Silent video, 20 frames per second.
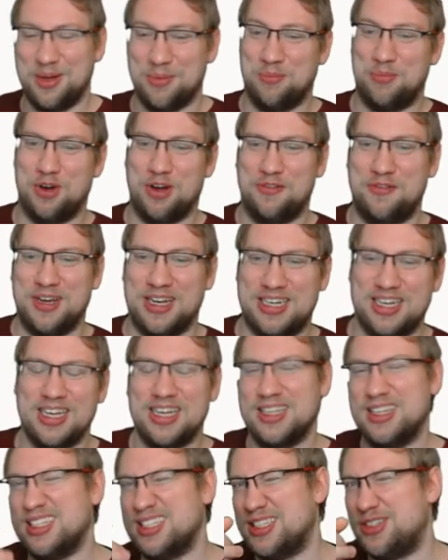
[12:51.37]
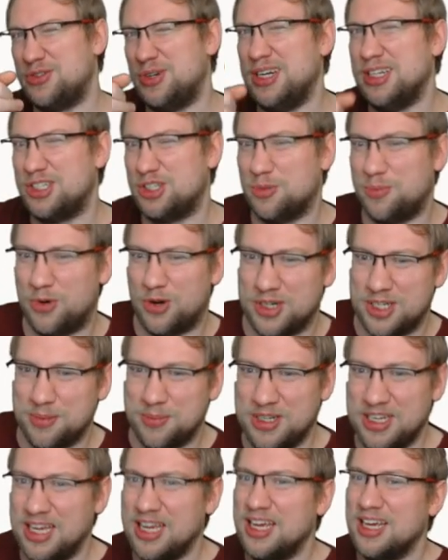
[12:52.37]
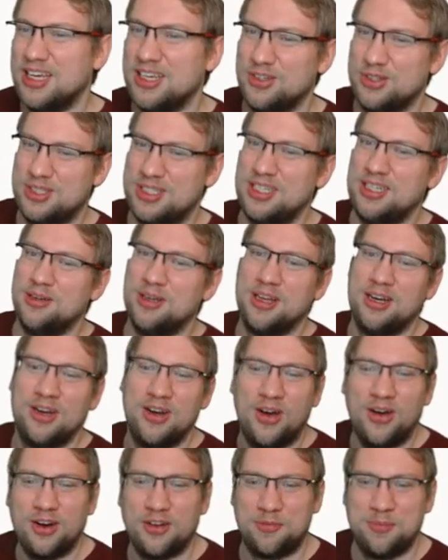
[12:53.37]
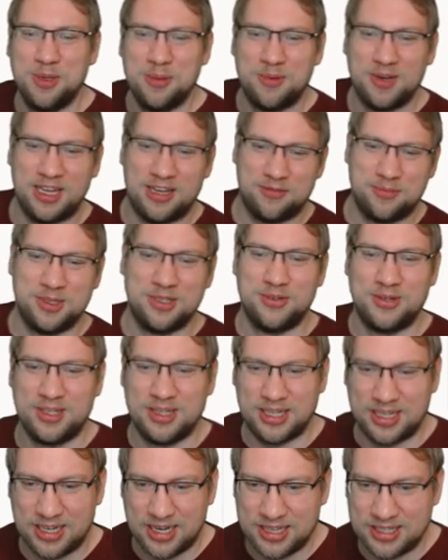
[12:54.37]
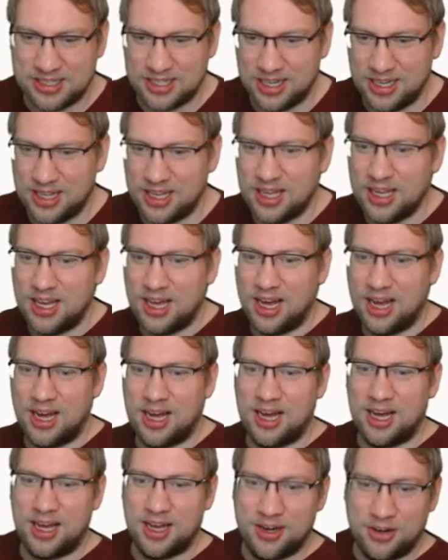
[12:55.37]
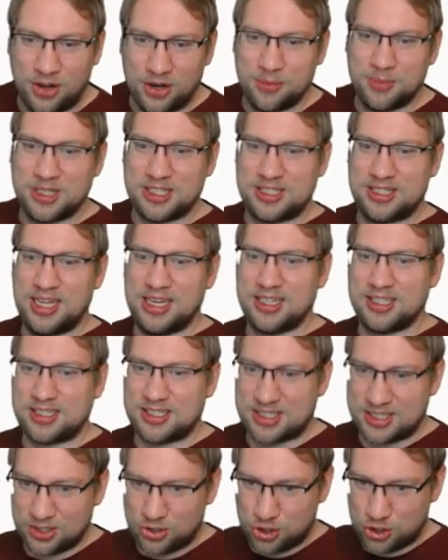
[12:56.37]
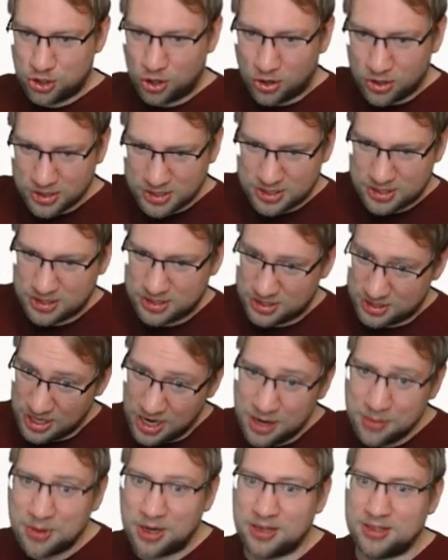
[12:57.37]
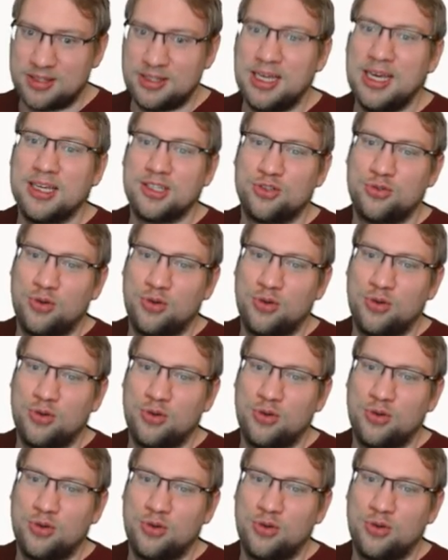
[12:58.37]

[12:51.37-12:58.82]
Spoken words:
Perfect. This is really supporting me. You see, a lot of people have been doing that lately. Anonymous, thanks. Shorts, Seema, thanks.